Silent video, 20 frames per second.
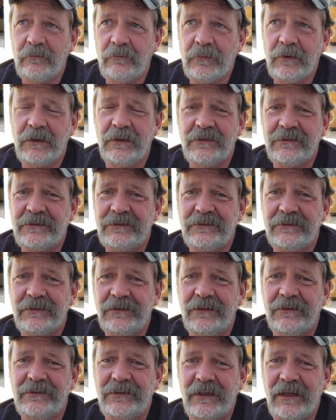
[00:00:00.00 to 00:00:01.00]

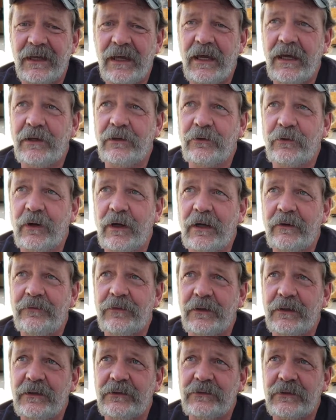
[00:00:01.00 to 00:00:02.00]
It's a
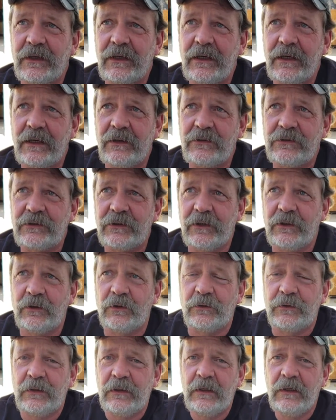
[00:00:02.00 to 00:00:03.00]
handcrafted, it's a hand
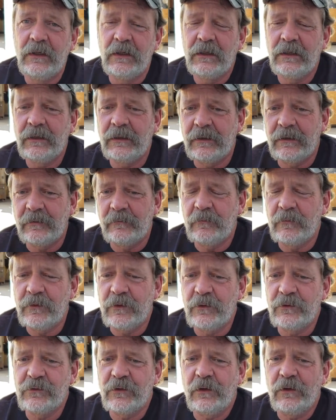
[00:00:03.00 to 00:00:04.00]
skilled.
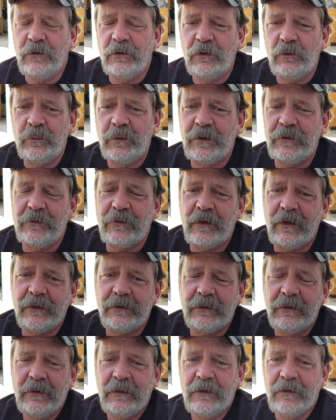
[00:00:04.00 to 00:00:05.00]
There's a little bit that
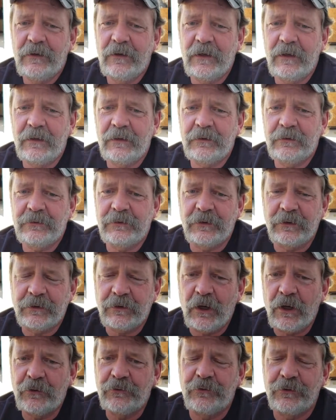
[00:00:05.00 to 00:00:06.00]
to
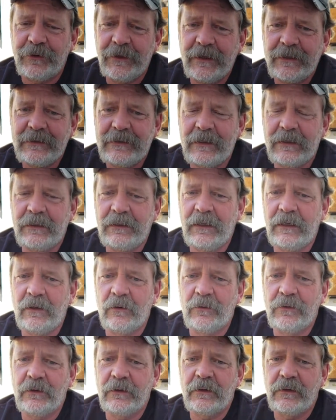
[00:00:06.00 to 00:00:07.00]
contradict that now.
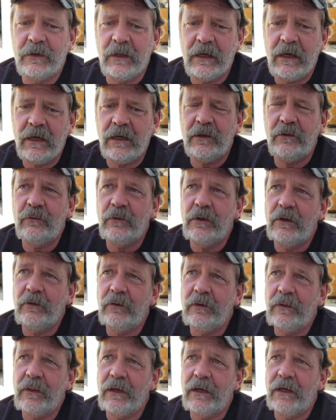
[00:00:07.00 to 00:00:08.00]
The hand
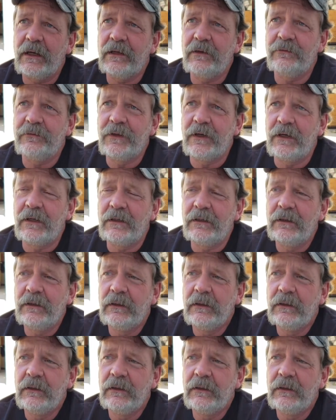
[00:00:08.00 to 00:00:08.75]
routing that I have done,